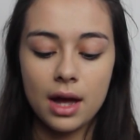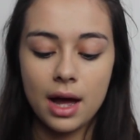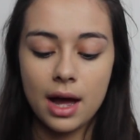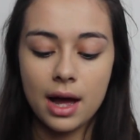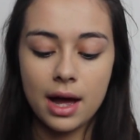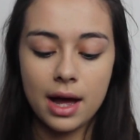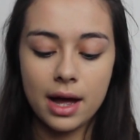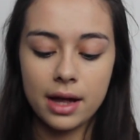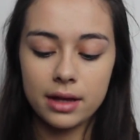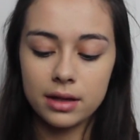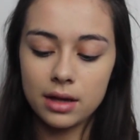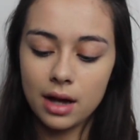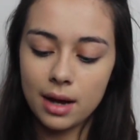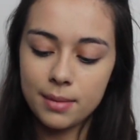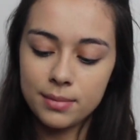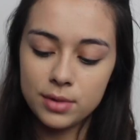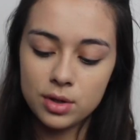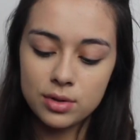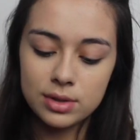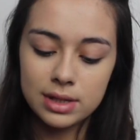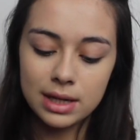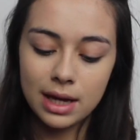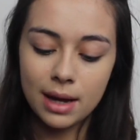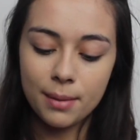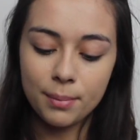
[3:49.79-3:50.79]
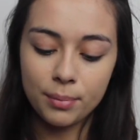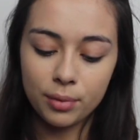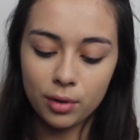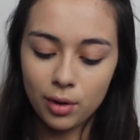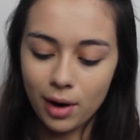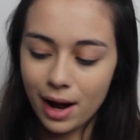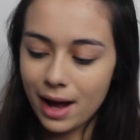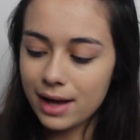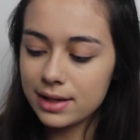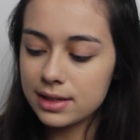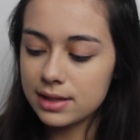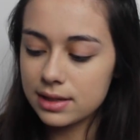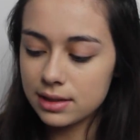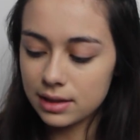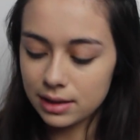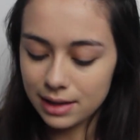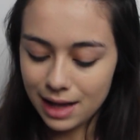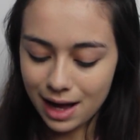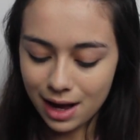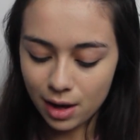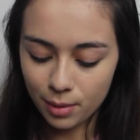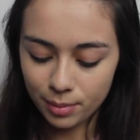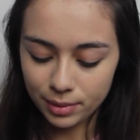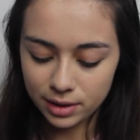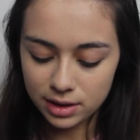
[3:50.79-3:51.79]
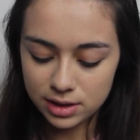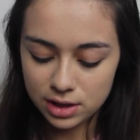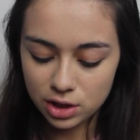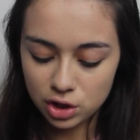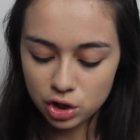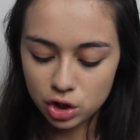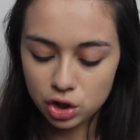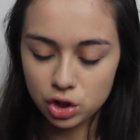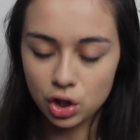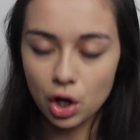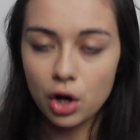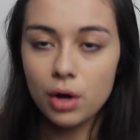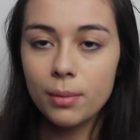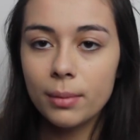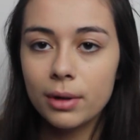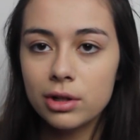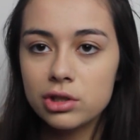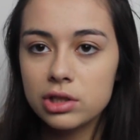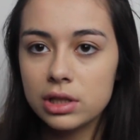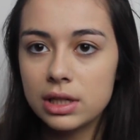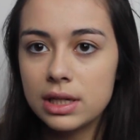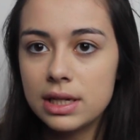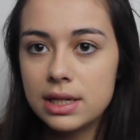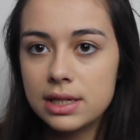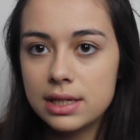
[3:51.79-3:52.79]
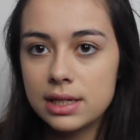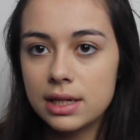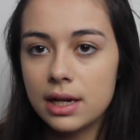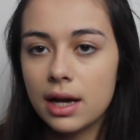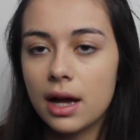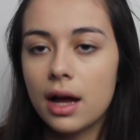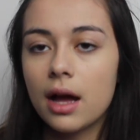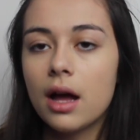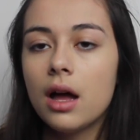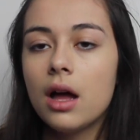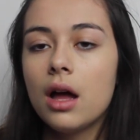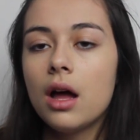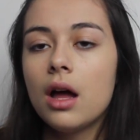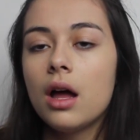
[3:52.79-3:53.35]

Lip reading: And I'm using it pressed now because it's so much easier.